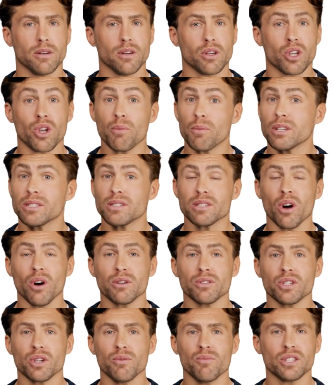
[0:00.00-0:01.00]
You must
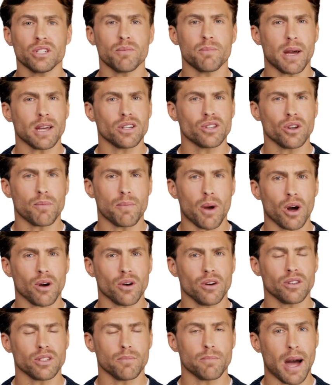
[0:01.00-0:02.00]
also respect your
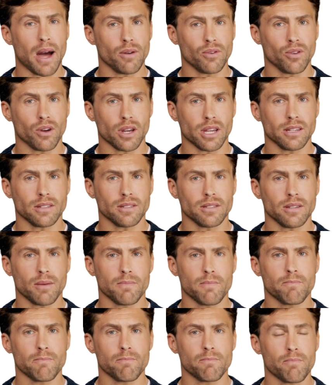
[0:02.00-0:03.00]
partner's boundaries.
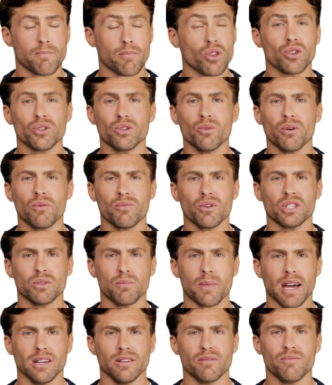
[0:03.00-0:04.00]
Mutual
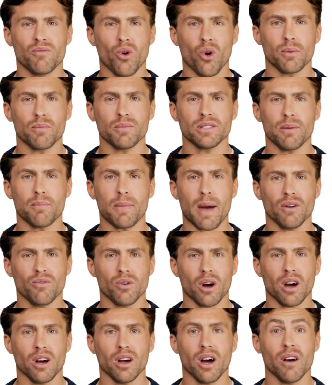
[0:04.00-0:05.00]
respect forms the
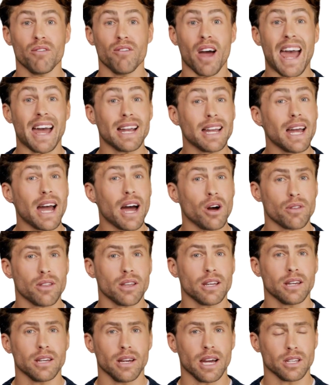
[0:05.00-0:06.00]
bedrock of any healthy
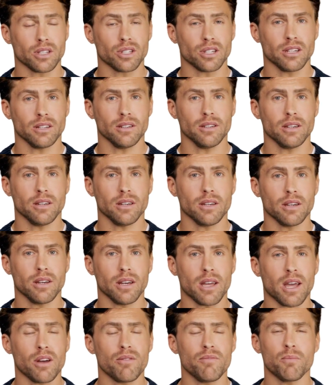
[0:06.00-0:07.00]
connection.
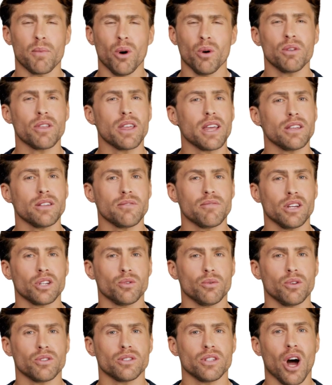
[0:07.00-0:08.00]
If both
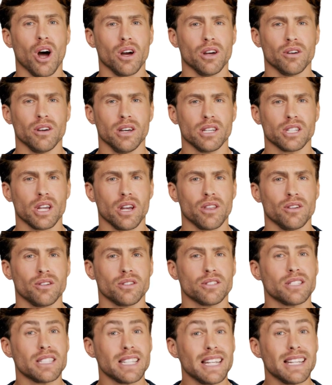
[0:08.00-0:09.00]
individuals honor each
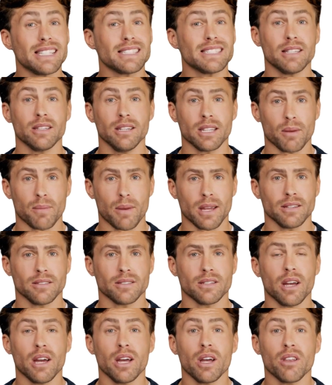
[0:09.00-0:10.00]
other's needs and limits,
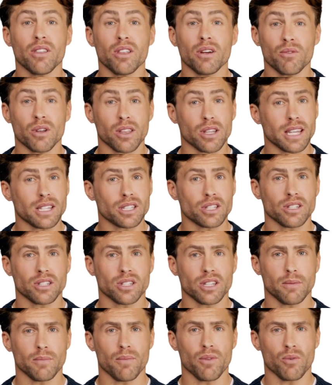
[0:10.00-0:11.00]
the
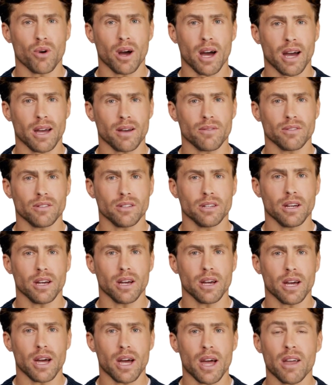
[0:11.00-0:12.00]
relationship thrives.
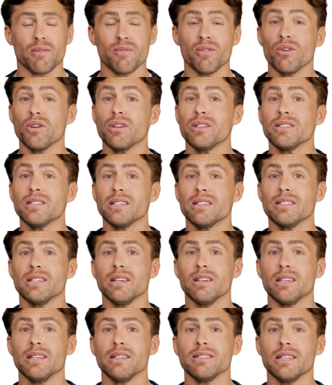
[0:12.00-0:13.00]
If you
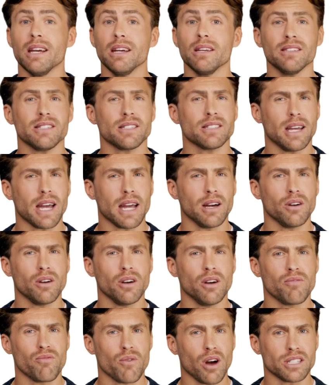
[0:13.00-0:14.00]
consistently set a
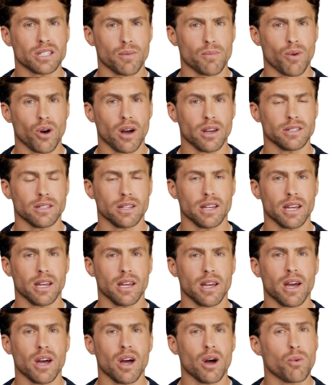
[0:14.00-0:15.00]
standard of reciprocity
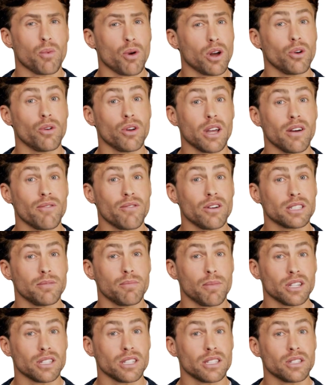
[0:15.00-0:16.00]
where you give as
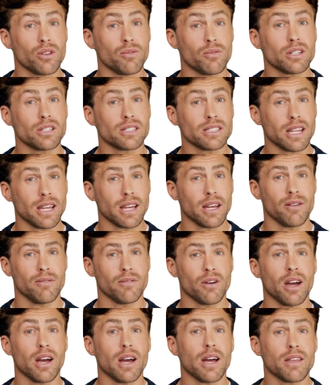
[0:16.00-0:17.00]
much as you receive,
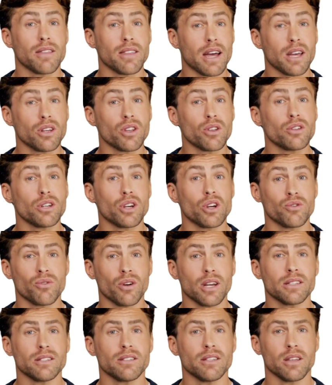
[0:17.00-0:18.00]
then you
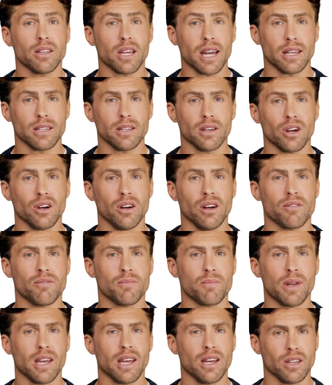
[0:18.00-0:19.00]
decrease the likelihood of
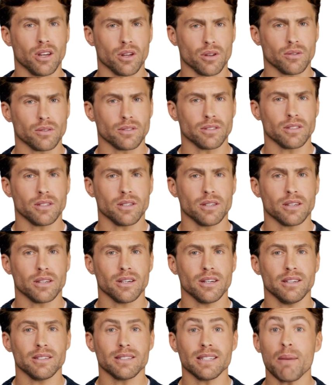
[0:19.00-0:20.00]
being used.
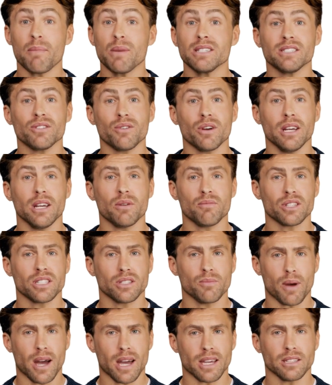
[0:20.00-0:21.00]
Demonstrating
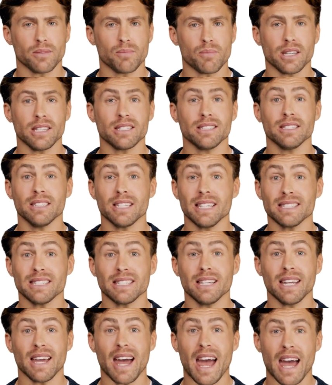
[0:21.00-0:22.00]
respect means
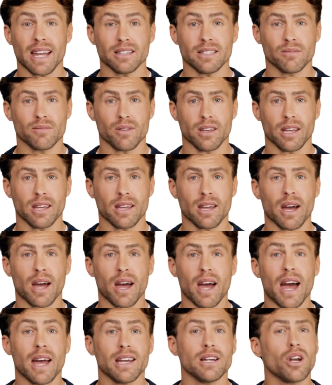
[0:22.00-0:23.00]
listening actively,
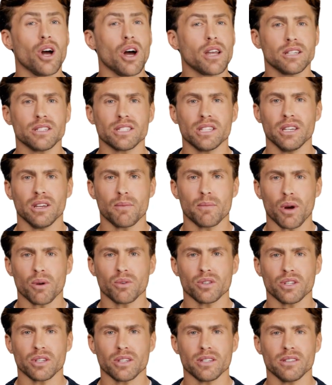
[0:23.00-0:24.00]
acknowledging
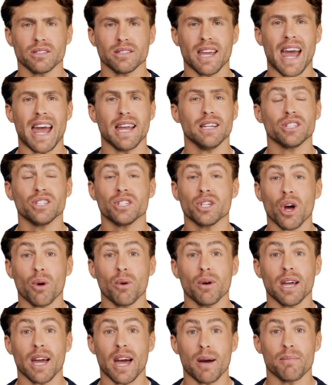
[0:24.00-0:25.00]
emotions, and
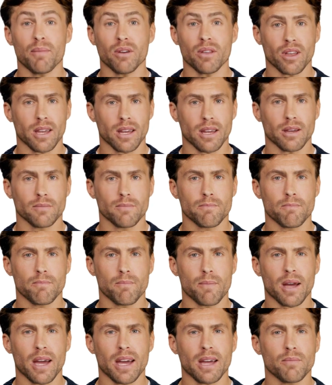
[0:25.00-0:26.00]
showing empathy.
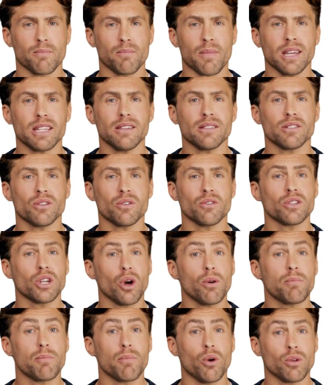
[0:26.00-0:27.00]
It means you
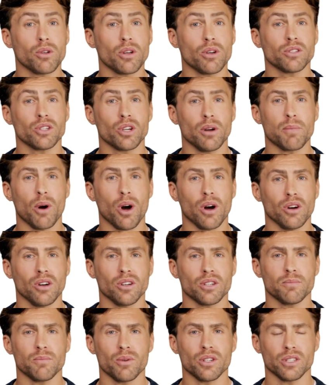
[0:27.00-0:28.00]
don't bulldoze your
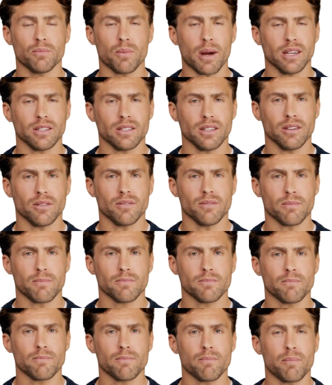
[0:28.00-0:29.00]
partner's perspective,
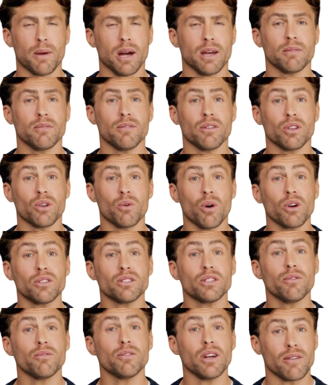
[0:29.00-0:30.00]
but you
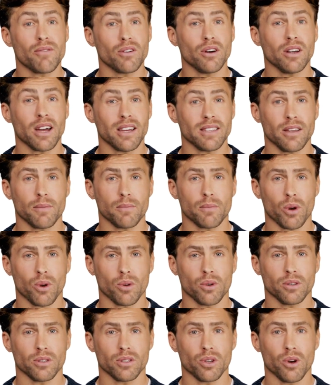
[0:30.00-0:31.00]
also never let them
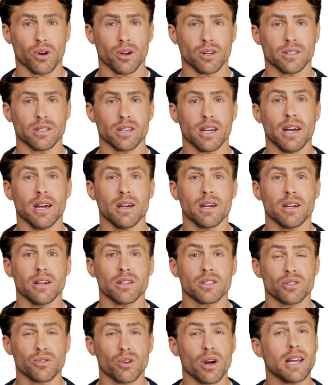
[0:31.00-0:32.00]
bulldoze yours.
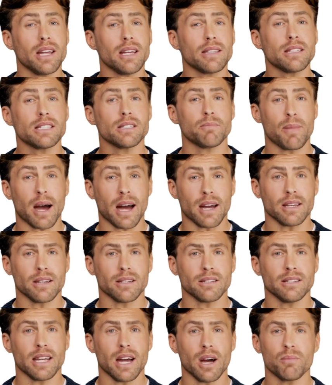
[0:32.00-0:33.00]
Striking this
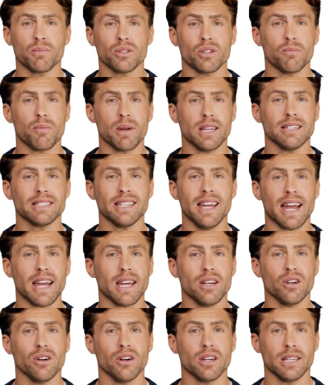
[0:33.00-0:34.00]
balance helps you
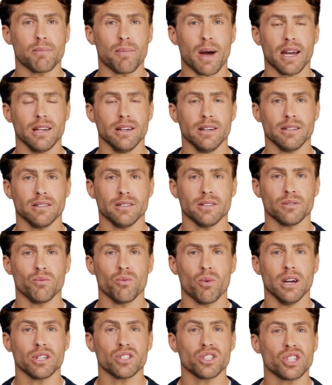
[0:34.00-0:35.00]
maintain your independence
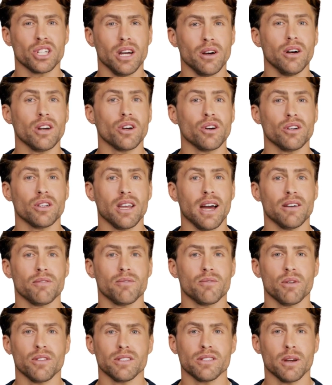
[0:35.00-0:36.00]
while sharing your
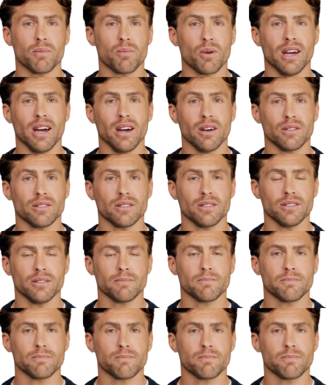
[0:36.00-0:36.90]
life with someone else.